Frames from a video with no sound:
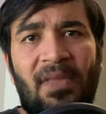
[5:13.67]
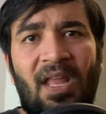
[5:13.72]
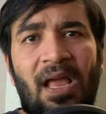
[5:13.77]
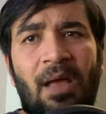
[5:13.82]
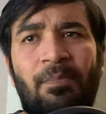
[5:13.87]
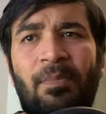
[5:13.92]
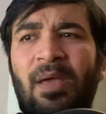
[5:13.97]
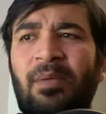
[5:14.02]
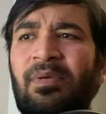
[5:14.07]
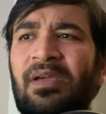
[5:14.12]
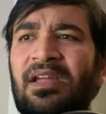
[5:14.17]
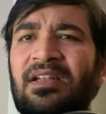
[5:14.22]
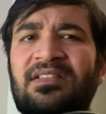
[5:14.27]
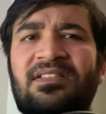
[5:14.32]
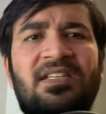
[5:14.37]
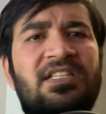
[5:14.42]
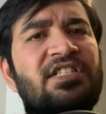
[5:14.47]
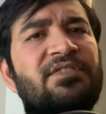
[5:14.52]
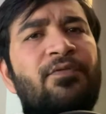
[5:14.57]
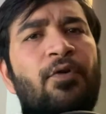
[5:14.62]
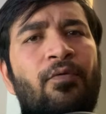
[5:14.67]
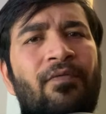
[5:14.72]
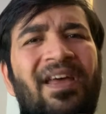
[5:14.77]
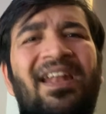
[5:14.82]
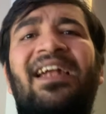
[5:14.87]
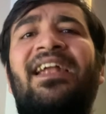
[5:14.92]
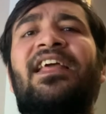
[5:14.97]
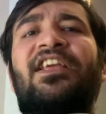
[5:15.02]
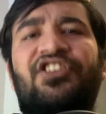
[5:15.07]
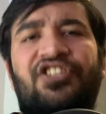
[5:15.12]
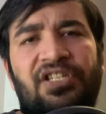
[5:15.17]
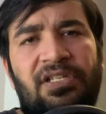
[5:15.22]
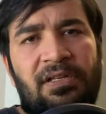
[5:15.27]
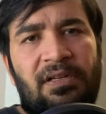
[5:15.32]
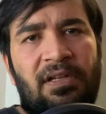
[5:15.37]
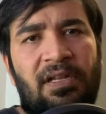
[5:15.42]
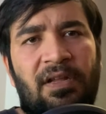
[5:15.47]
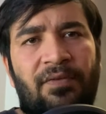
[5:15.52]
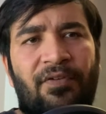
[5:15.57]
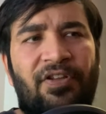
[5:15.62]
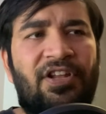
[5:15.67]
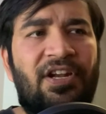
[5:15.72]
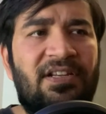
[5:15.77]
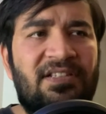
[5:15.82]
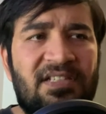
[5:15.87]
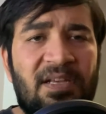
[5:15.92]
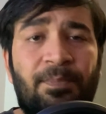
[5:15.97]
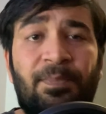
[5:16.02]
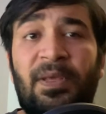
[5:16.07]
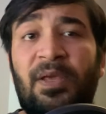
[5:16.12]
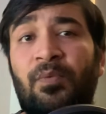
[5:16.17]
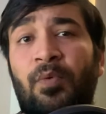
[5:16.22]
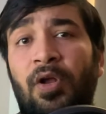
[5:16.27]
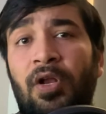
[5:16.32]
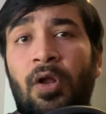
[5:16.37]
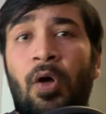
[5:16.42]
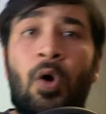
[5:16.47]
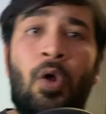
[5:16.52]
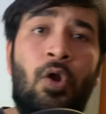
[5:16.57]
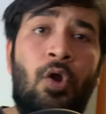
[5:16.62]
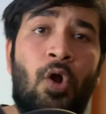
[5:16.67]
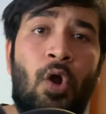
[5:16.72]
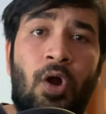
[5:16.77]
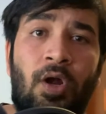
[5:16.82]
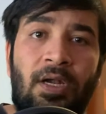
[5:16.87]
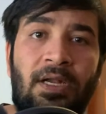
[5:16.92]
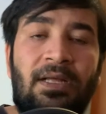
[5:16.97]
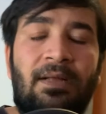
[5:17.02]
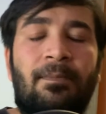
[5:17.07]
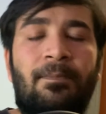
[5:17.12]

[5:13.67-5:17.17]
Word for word: Maybe it's just for validation whether it's a P1 or not.